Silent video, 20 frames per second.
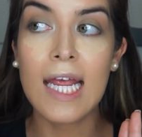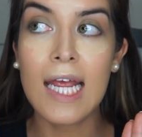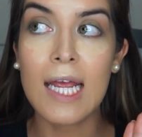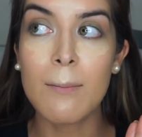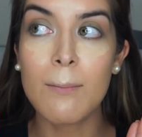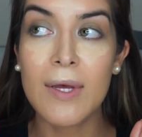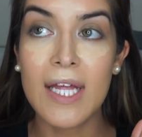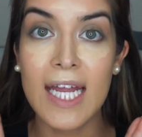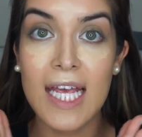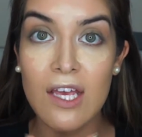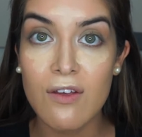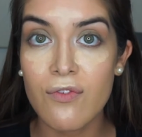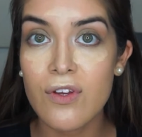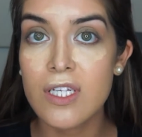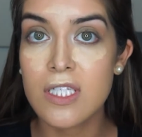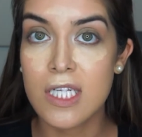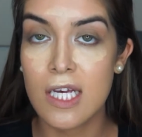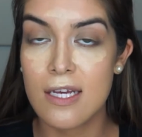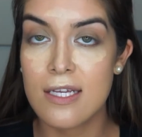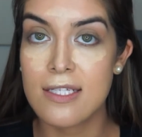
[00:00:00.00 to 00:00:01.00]
But if
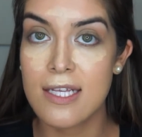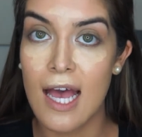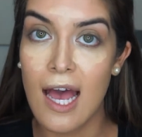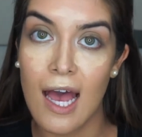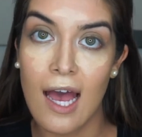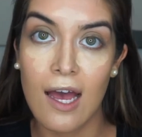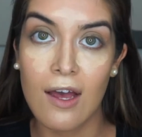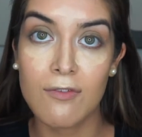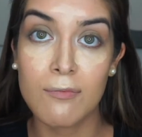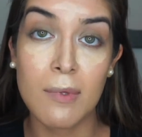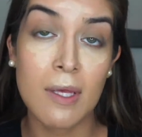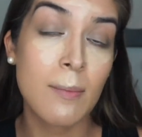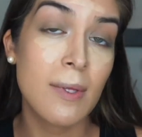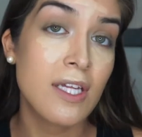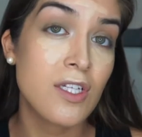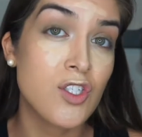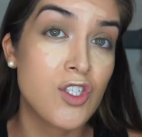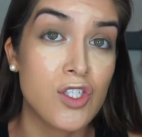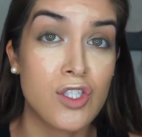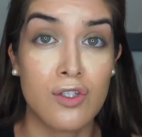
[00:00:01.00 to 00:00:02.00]
it does have, maybe
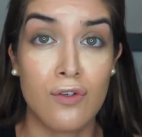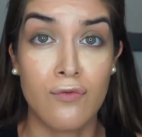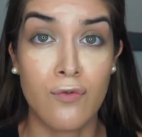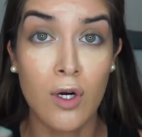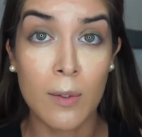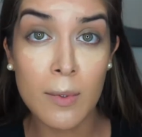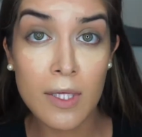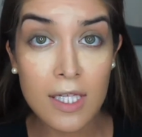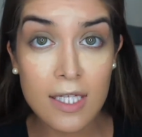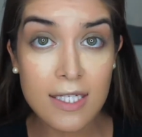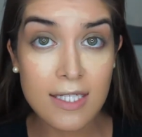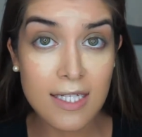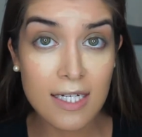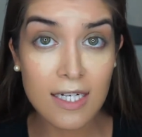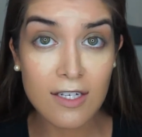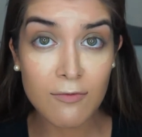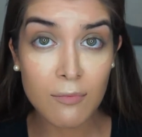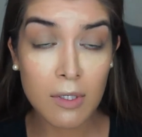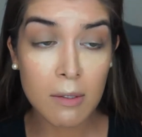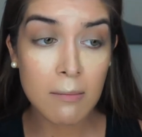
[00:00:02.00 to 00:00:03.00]
it's just the formulas that
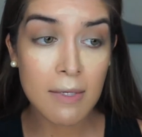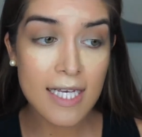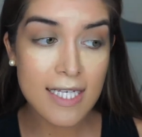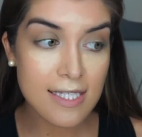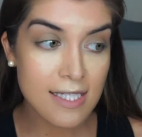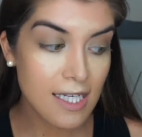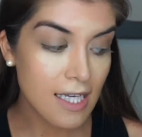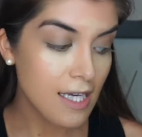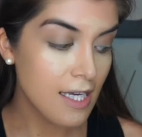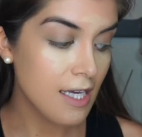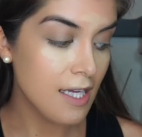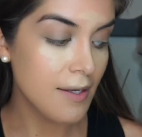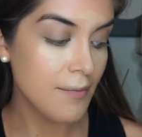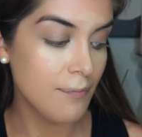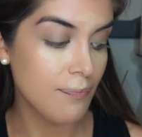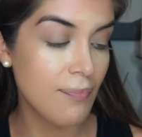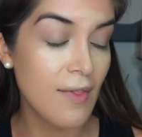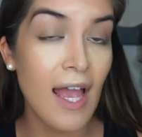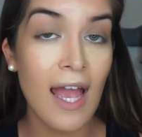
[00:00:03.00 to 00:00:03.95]
I've been mixing.